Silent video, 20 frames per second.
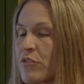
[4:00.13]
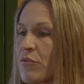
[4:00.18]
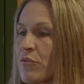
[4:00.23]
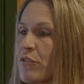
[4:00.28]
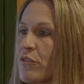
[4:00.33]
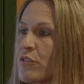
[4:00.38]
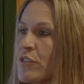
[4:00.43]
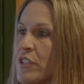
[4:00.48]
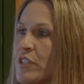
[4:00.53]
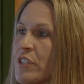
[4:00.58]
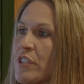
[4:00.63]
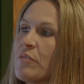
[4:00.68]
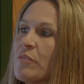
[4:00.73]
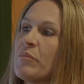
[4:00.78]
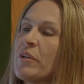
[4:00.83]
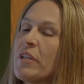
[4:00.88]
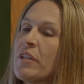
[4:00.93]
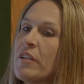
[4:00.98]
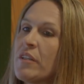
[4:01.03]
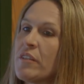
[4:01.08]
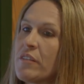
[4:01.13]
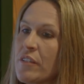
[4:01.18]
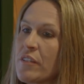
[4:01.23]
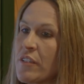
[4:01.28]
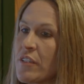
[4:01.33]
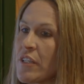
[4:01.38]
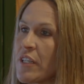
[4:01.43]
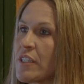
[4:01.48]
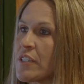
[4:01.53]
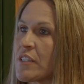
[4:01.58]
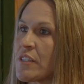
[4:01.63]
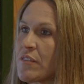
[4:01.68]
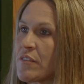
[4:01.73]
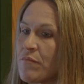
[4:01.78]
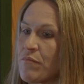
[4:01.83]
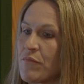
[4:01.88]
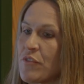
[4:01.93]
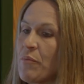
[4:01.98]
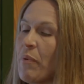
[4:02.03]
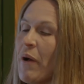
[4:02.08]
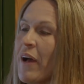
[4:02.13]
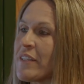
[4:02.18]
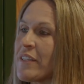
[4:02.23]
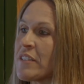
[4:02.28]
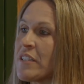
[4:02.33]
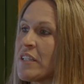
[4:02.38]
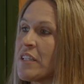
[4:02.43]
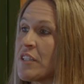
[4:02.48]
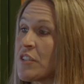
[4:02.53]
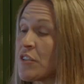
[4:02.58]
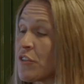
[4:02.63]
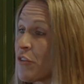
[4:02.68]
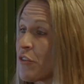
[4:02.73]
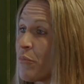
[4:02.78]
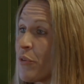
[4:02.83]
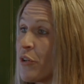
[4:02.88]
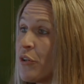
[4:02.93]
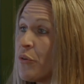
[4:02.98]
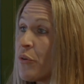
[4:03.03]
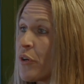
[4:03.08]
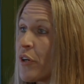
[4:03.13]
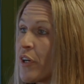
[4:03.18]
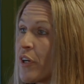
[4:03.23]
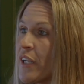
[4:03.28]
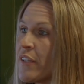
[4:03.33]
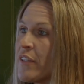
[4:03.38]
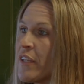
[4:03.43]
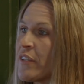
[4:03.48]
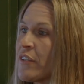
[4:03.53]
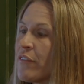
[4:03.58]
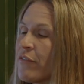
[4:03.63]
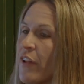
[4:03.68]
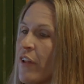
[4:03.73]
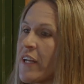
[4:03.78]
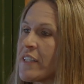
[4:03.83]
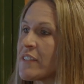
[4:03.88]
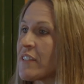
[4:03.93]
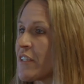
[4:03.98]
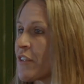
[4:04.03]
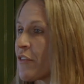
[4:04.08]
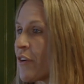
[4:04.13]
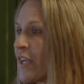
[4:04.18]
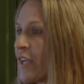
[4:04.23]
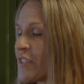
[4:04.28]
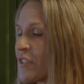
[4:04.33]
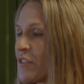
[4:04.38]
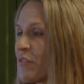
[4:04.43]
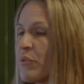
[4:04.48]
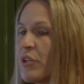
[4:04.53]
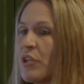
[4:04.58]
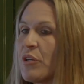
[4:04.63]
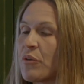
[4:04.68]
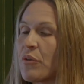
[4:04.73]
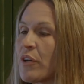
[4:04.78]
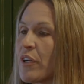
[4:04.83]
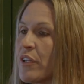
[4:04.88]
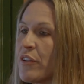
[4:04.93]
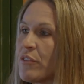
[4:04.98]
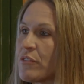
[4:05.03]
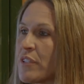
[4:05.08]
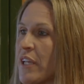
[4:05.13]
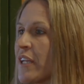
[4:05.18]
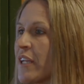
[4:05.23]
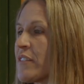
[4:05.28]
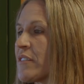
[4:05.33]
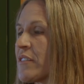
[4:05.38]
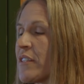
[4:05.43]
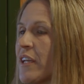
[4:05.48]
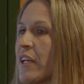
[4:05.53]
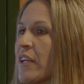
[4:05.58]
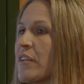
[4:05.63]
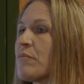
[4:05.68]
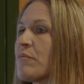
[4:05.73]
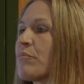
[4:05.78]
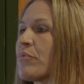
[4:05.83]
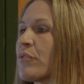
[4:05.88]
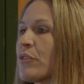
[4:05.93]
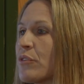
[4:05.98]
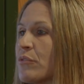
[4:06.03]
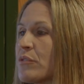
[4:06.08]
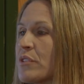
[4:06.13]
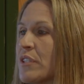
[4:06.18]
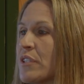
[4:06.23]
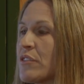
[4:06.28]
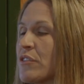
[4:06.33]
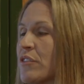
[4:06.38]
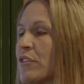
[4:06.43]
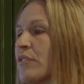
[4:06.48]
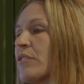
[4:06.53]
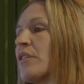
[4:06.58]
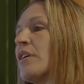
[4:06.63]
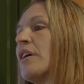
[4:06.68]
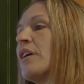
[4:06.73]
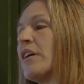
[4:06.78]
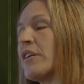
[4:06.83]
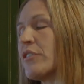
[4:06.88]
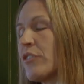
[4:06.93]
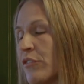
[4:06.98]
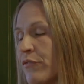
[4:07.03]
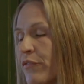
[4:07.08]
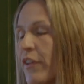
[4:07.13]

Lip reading: through their system, and it gets deposited into their manure, and then the flies lay their eggs in the manure, and those eggs can't produce into adult